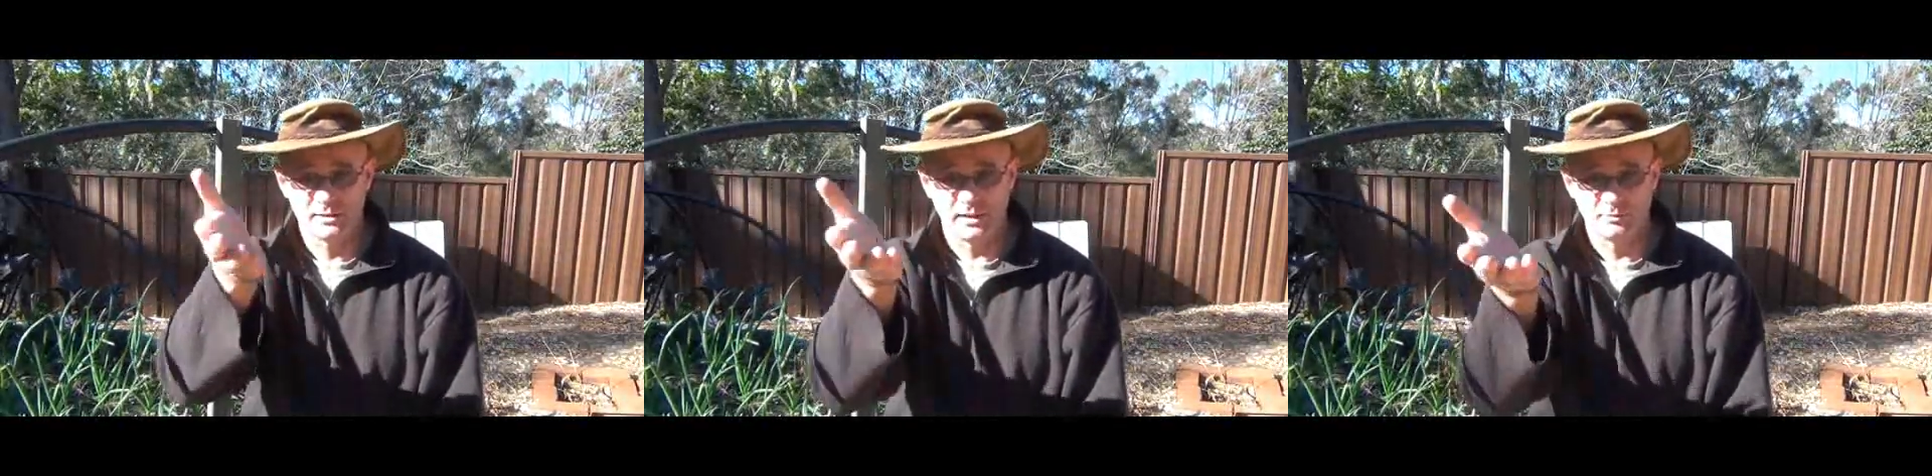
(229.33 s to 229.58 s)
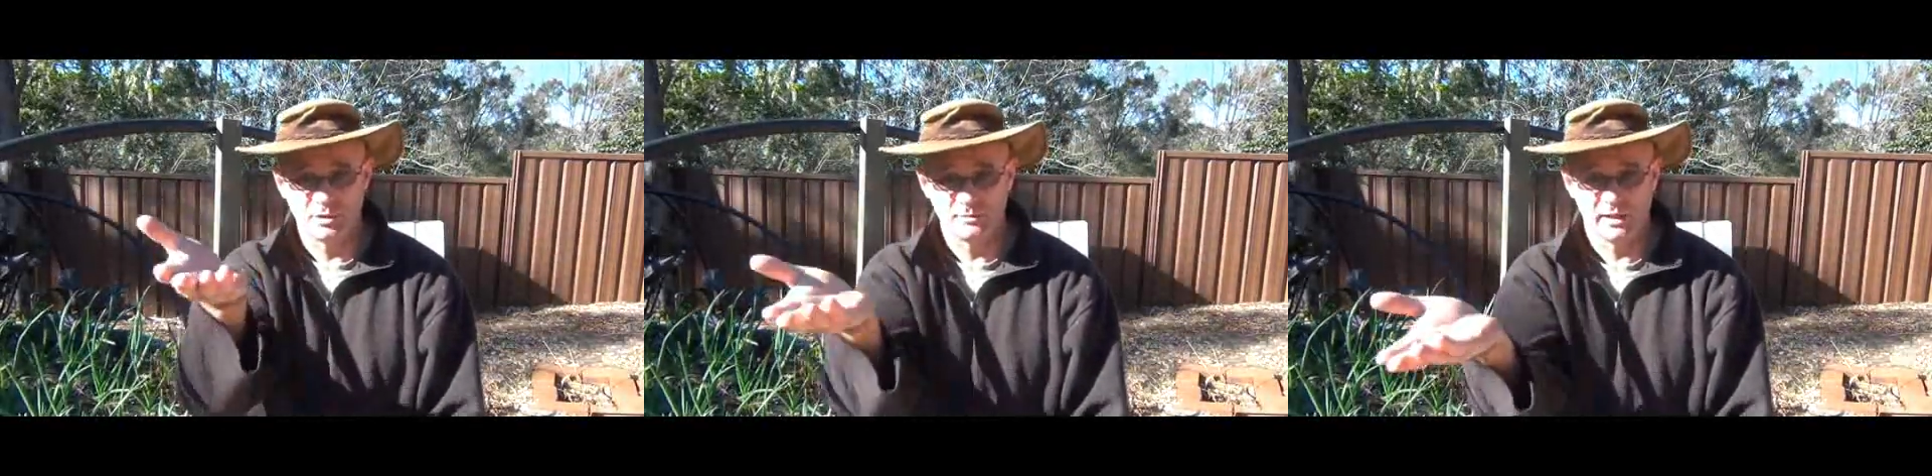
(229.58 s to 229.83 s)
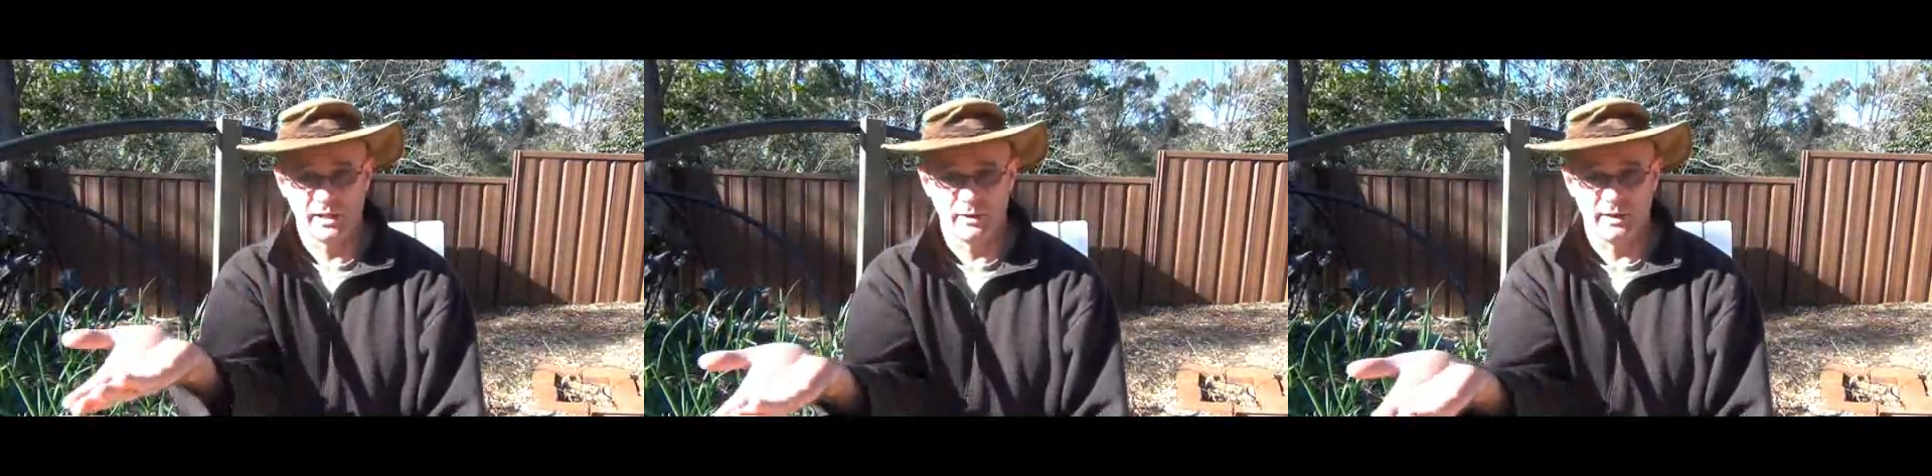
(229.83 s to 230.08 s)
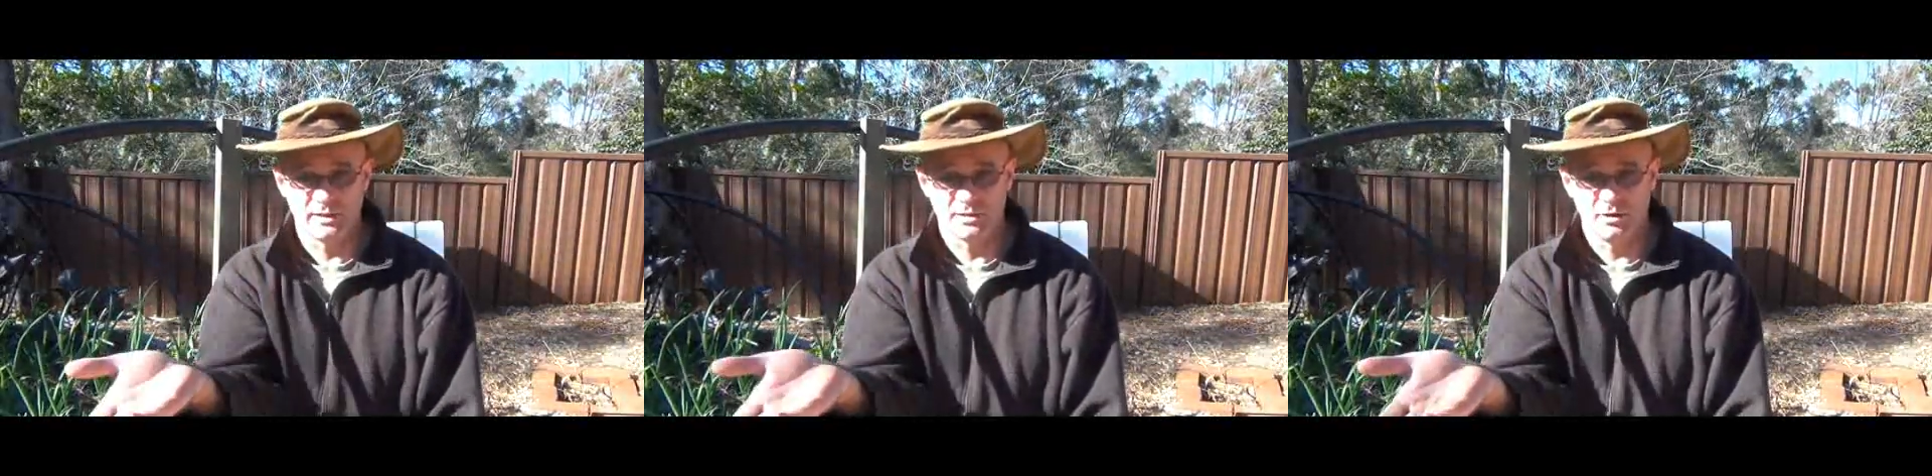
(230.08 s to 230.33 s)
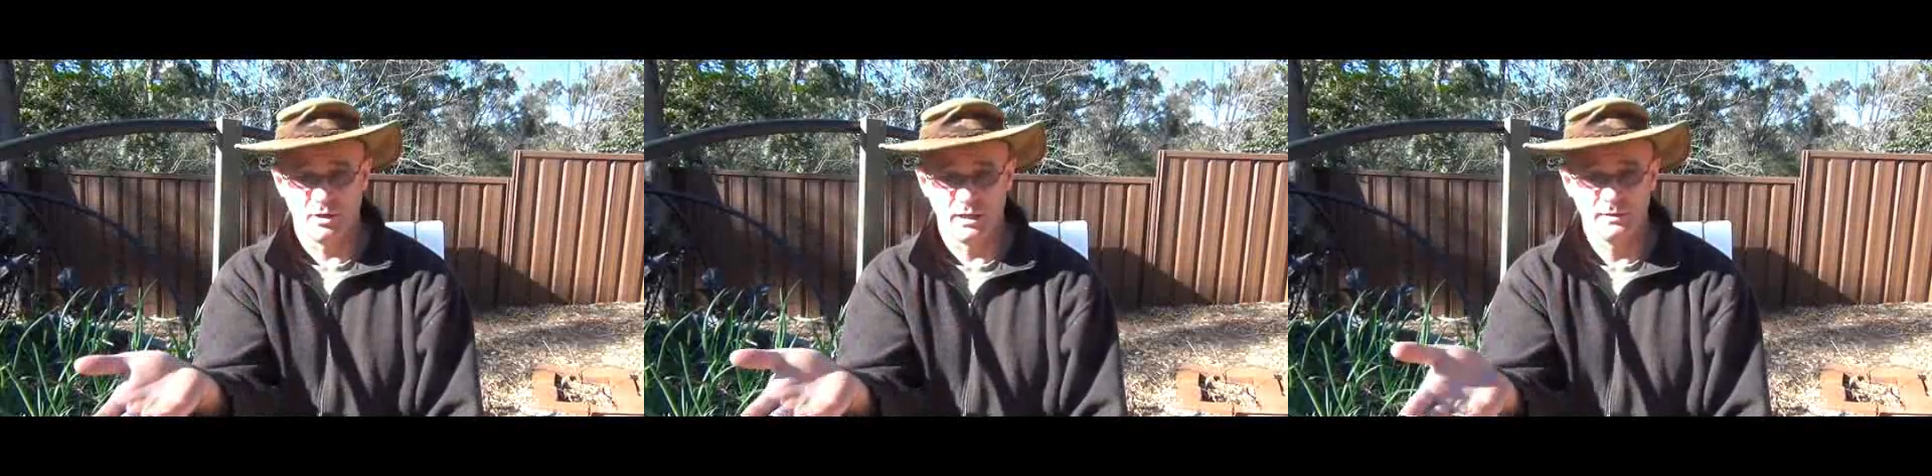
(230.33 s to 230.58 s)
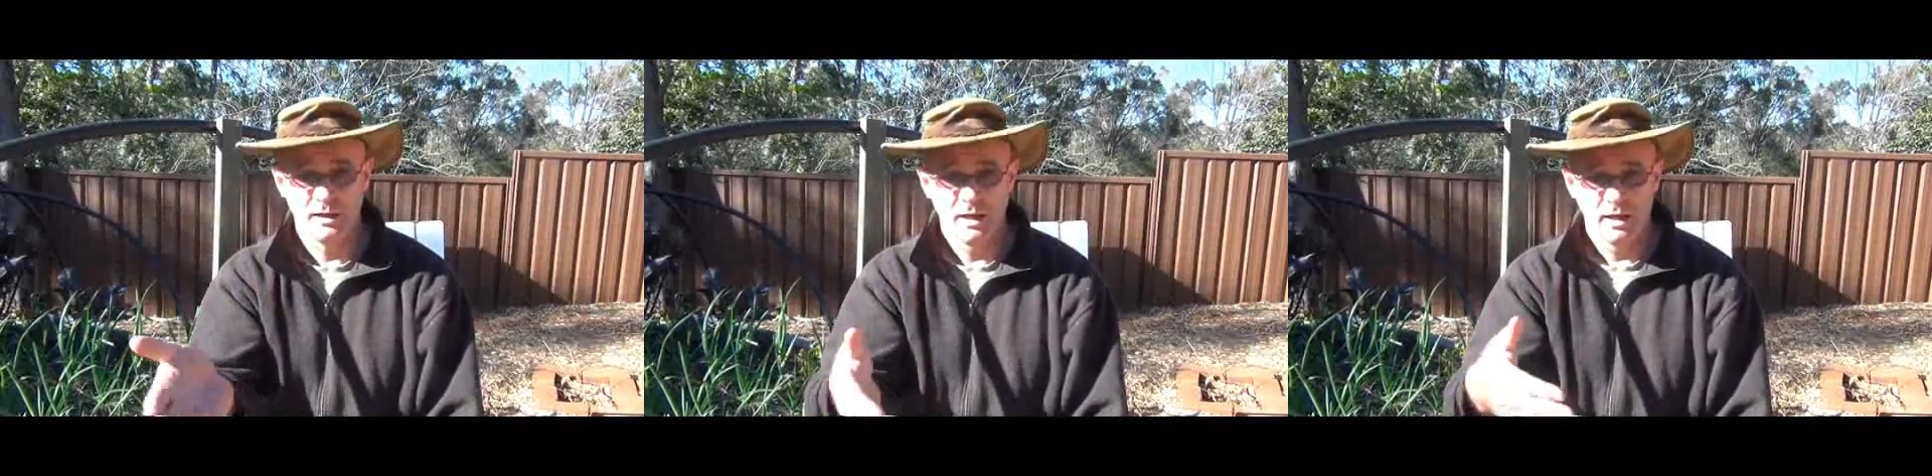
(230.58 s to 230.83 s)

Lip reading: and sometimes they go outside,